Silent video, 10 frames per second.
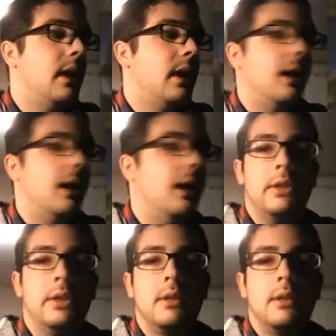
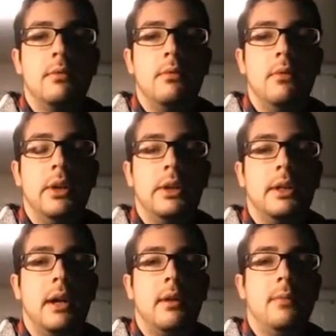Really
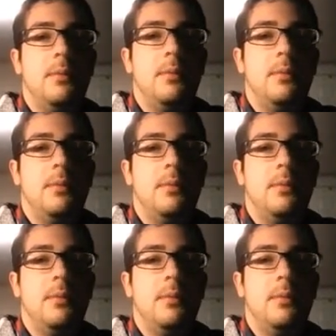good card.